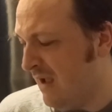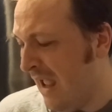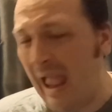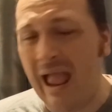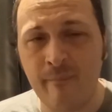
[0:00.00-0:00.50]

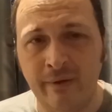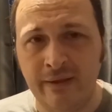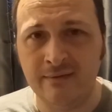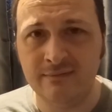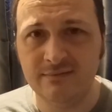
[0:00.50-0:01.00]

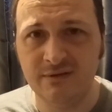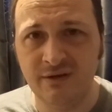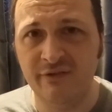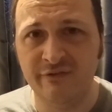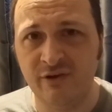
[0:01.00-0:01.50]
happy
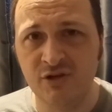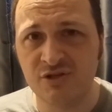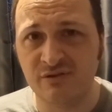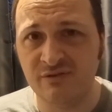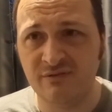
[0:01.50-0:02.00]
at the
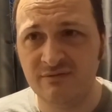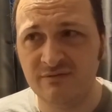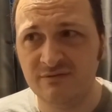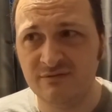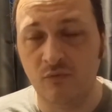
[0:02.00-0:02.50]
version
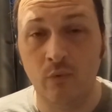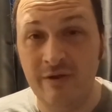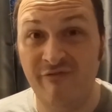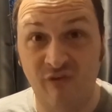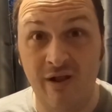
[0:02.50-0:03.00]
that we
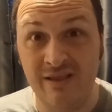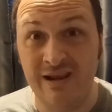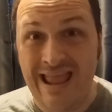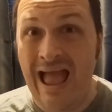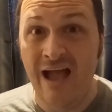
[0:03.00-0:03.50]

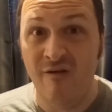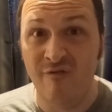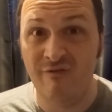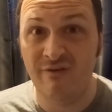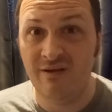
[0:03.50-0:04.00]
finally have.
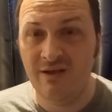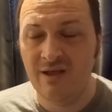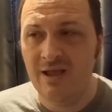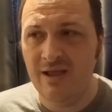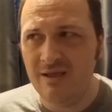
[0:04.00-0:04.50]

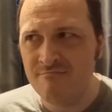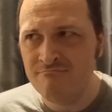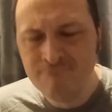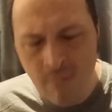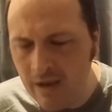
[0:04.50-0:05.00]

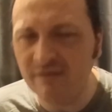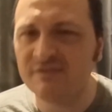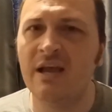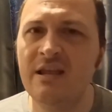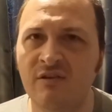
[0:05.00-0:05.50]
Might have
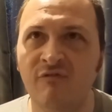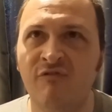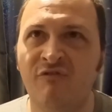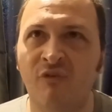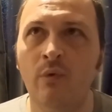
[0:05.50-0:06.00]
taken
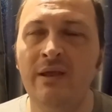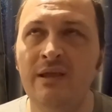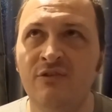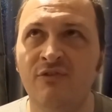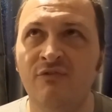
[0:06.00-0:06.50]

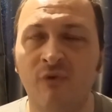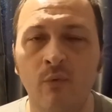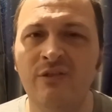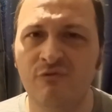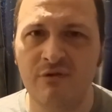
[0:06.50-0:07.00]
forty,
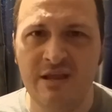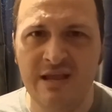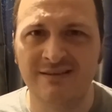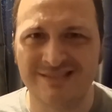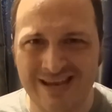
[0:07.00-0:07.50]
forty-three
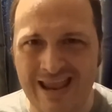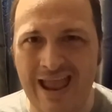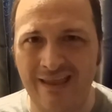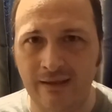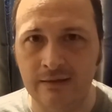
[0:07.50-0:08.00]
years to
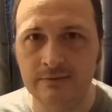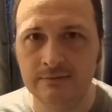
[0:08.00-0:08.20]
get here,